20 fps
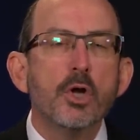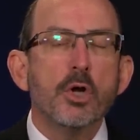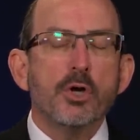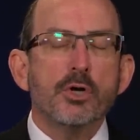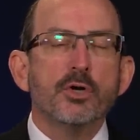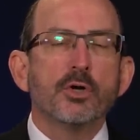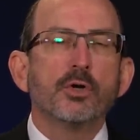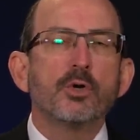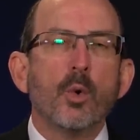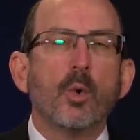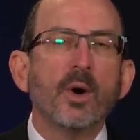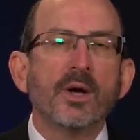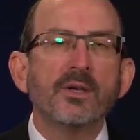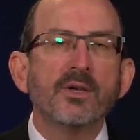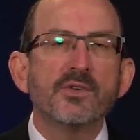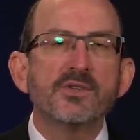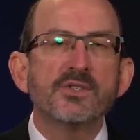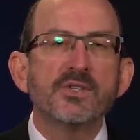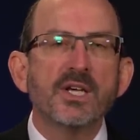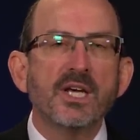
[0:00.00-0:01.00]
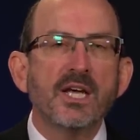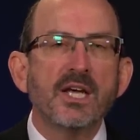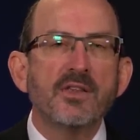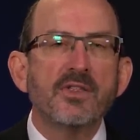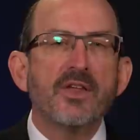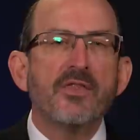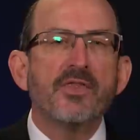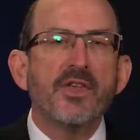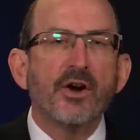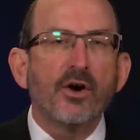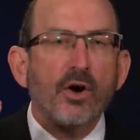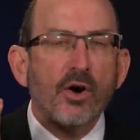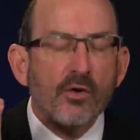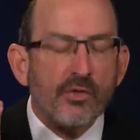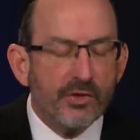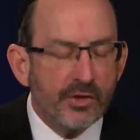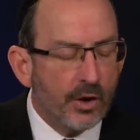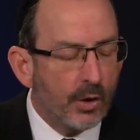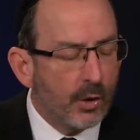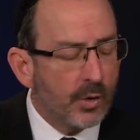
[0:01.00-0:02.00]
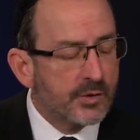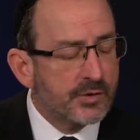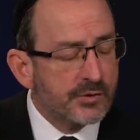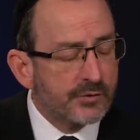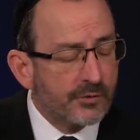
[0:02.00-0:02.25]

you're going to see that there are those